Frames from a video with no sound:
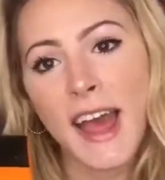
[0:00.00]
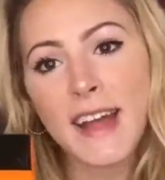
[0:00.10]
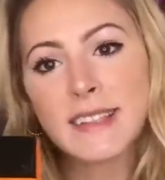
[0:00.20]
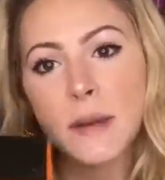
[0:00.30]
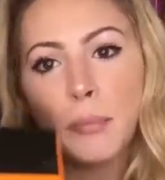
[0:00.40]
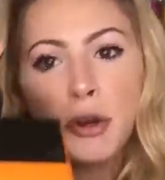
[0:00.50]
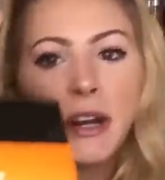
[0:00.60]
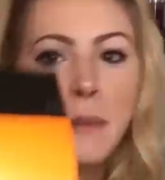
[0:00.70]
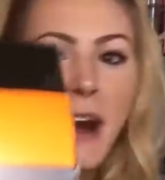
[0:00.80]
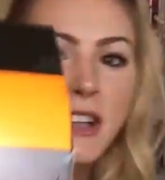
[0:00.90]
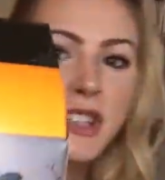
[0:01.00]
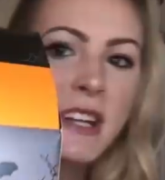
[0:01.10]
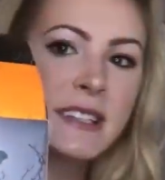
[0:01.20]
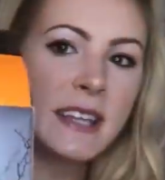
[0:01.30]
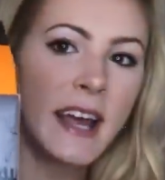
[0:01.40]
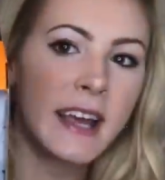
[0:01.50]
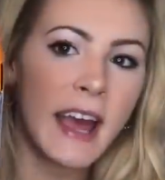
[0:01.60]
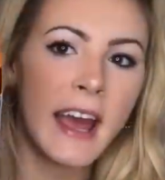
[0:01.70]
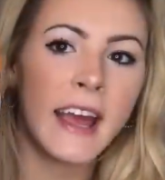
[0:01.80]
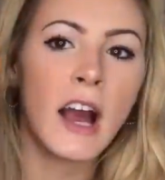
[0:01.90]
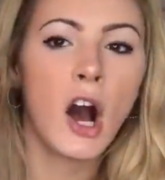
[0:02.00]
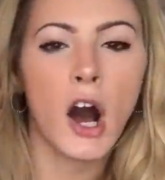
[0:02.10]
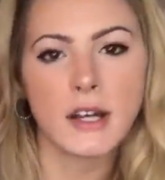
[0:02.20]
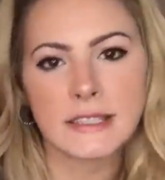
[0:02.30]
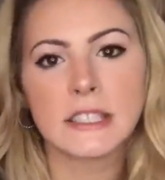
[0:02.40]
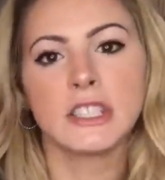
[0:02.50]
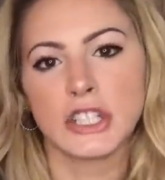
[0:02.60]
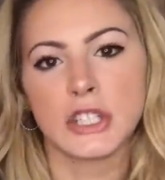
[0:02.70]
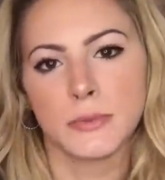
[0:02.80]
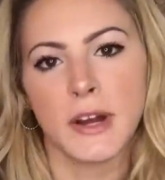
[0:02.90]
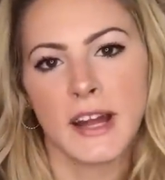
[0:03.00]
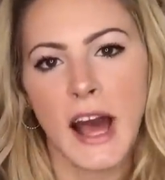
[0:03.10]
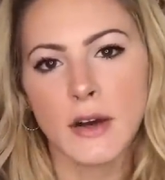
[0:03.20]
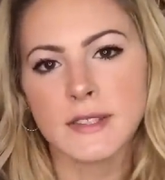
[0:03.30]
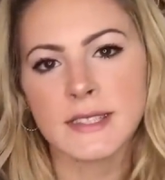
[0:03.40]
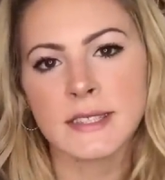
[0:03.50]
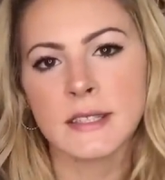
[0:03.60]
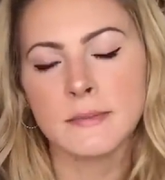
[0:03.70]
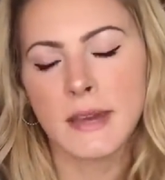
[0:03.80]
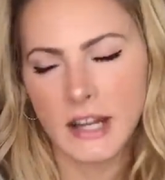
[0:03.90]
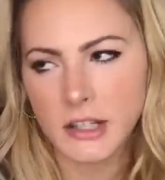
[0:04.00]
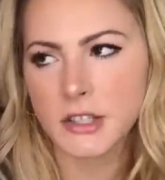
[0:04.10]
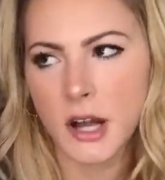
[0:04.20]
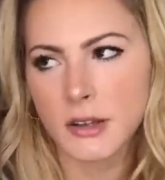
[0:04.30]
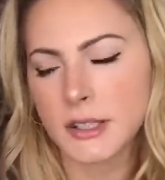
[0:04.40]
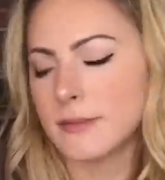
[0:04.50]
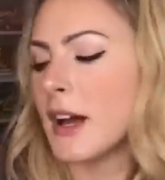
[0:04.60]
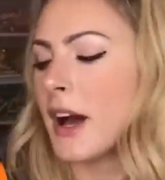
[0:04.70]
And pretty much it's like a haunted gingerbread house made out of chocolate.